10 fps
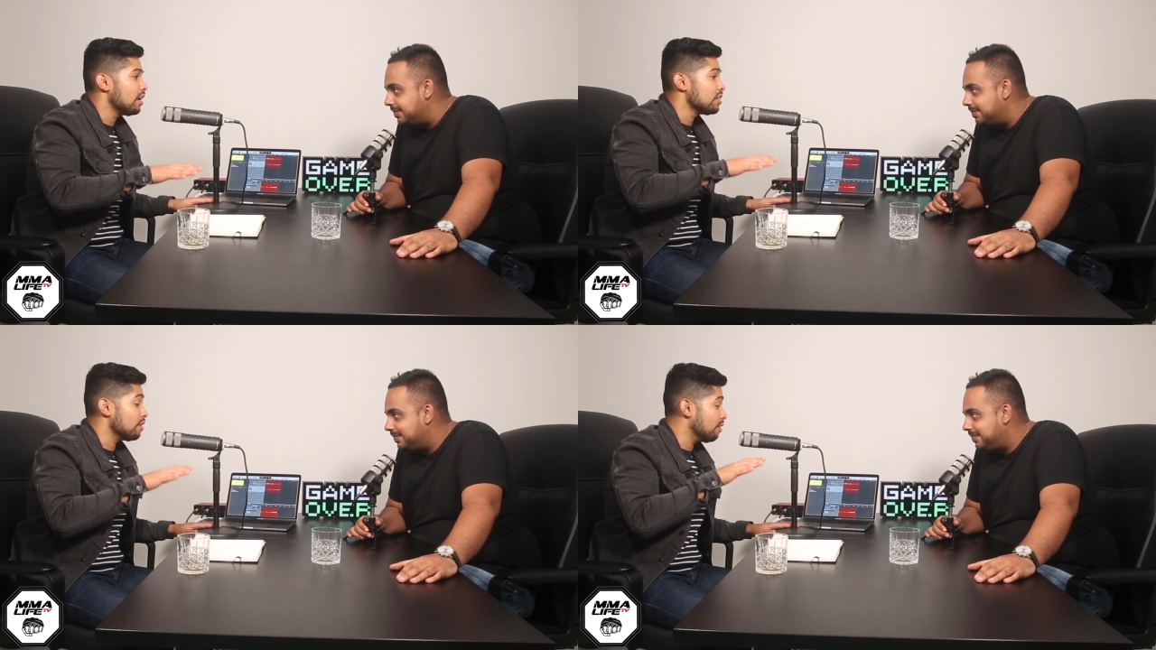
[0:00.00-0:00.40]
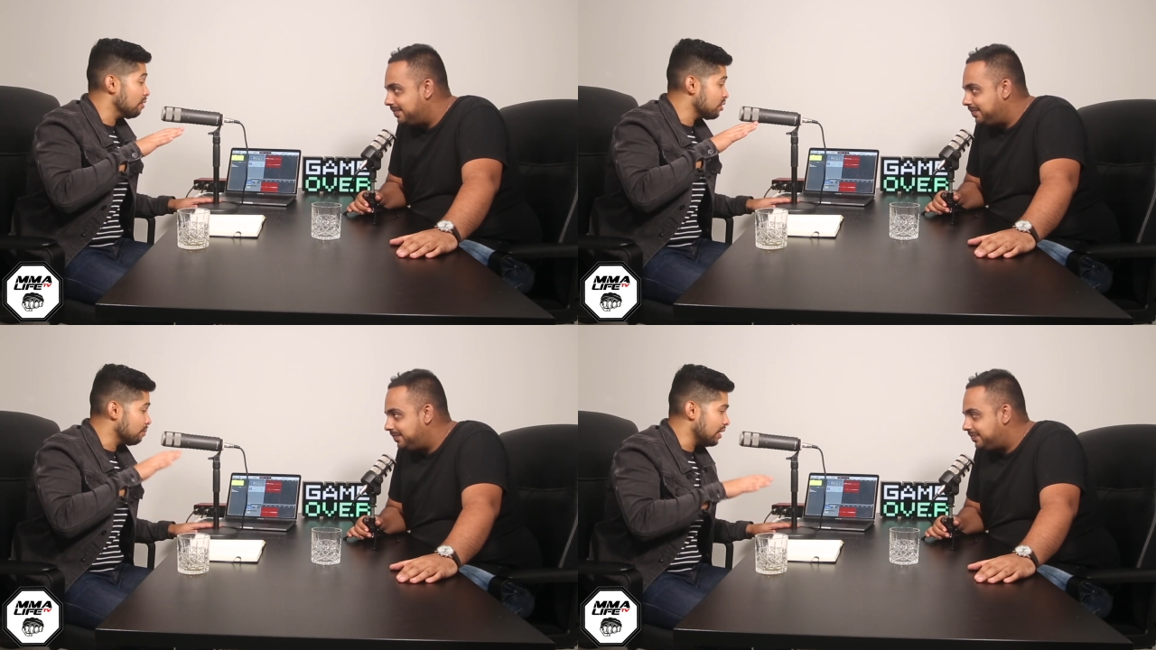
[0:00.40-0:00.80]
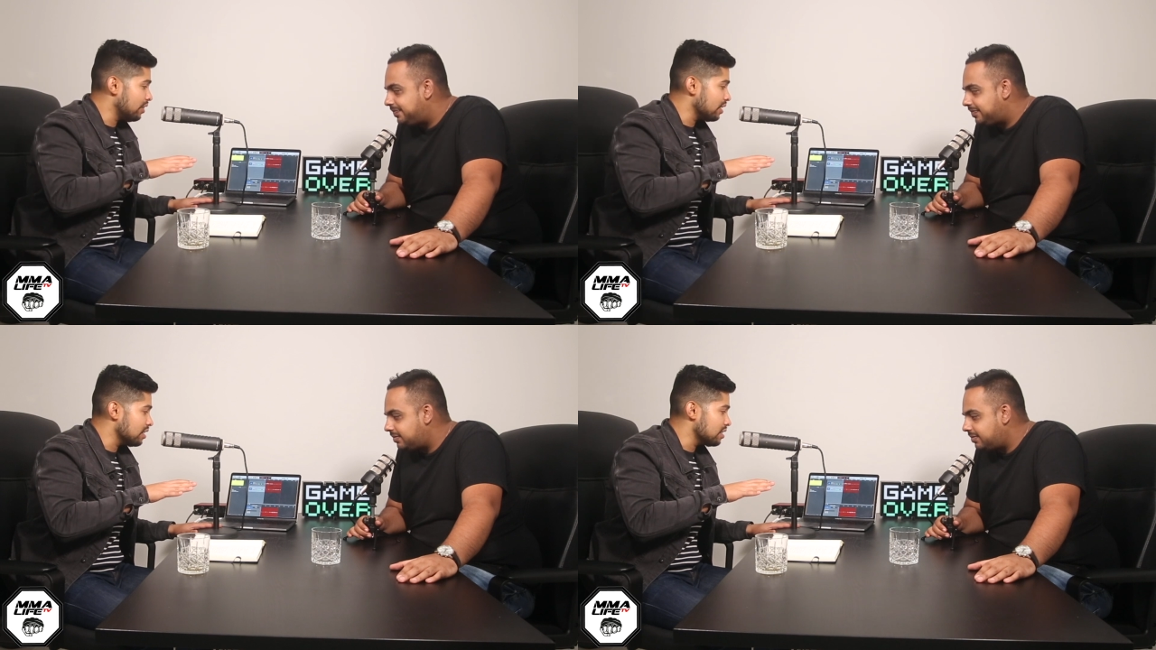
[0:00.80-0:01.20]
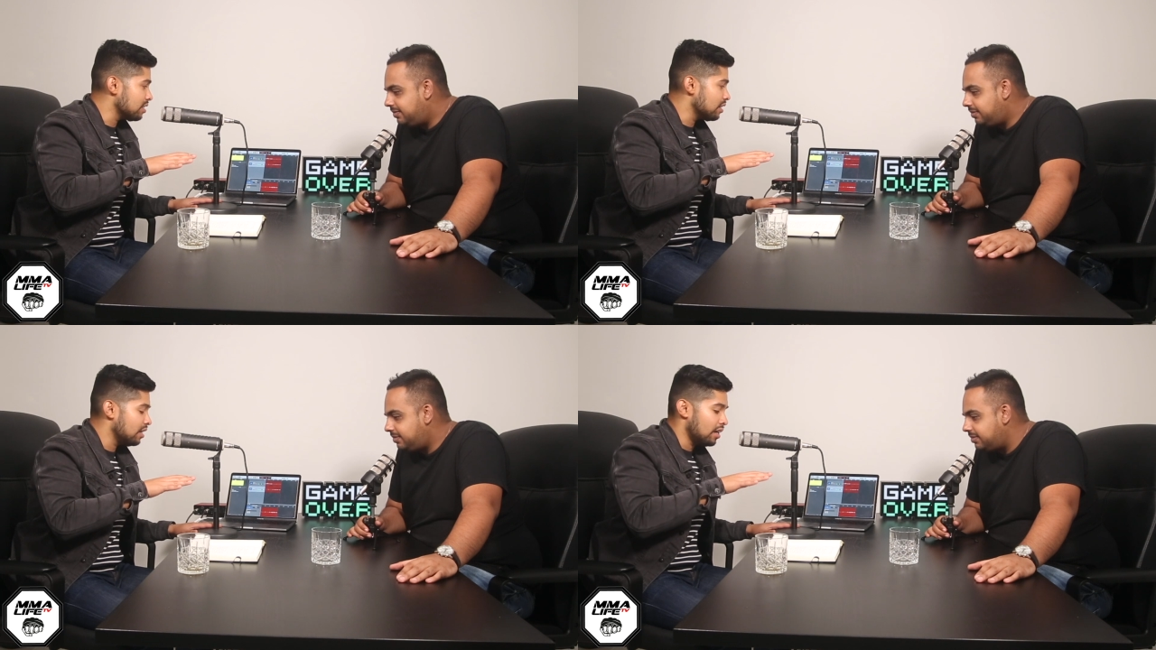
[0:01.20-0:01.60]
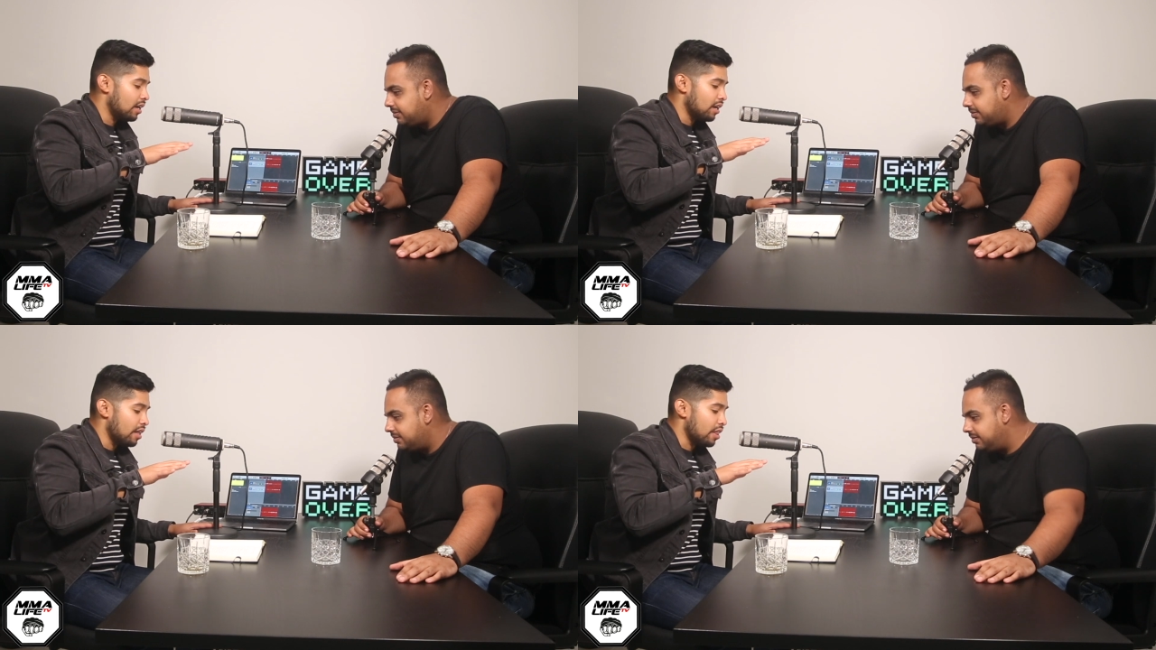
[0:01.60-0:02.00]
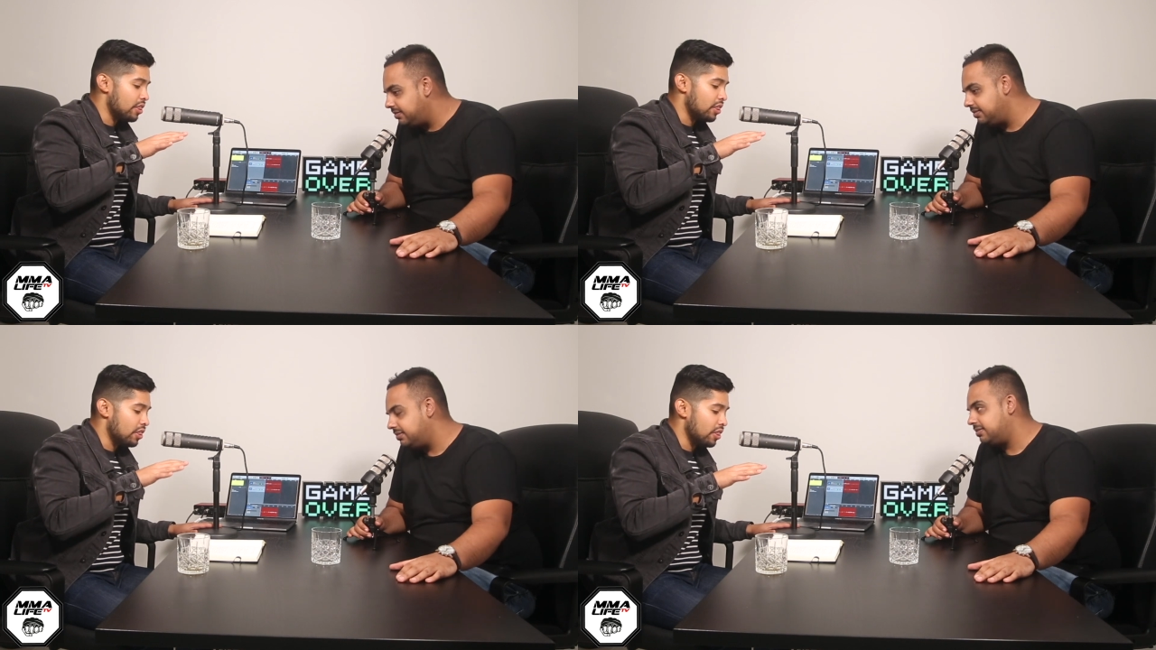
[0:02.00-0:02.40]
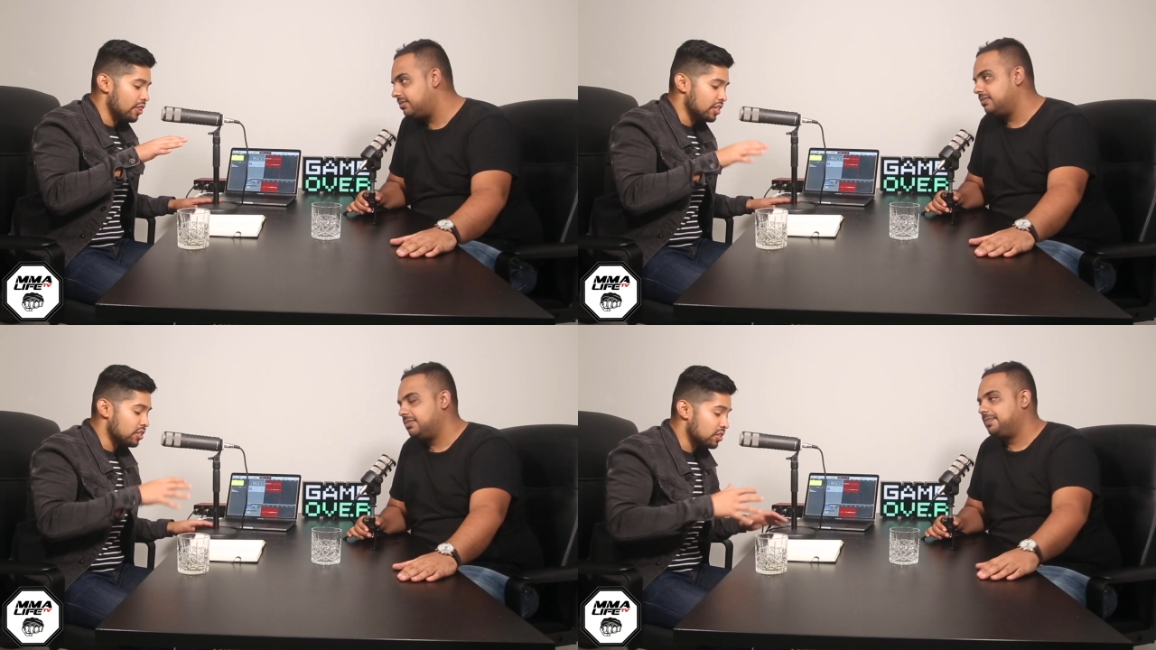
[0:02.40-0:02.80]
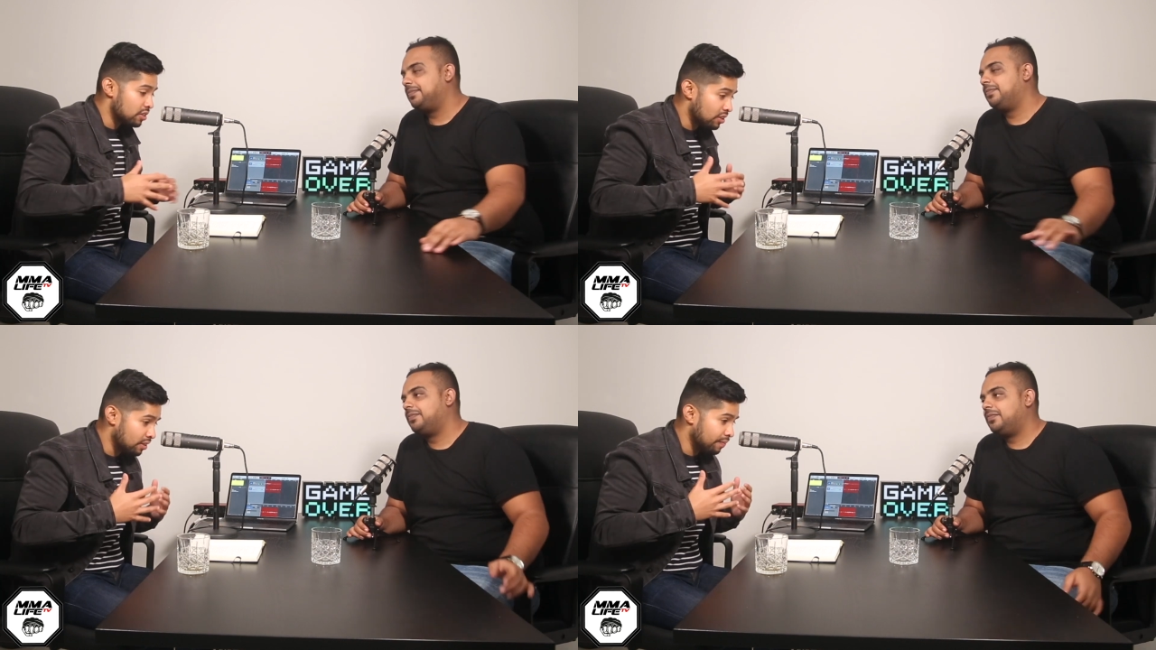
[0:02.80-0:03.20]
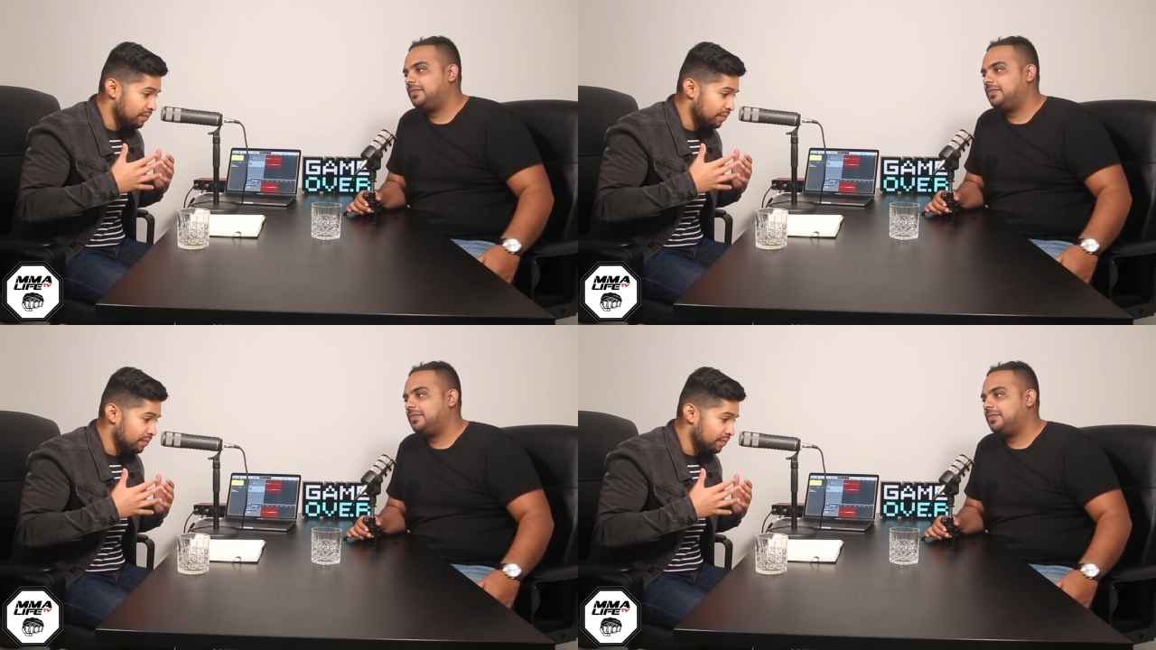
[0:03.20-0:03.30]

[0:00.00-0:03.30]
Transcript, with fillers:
Speaker 1: Yeah. So so my thing is th- this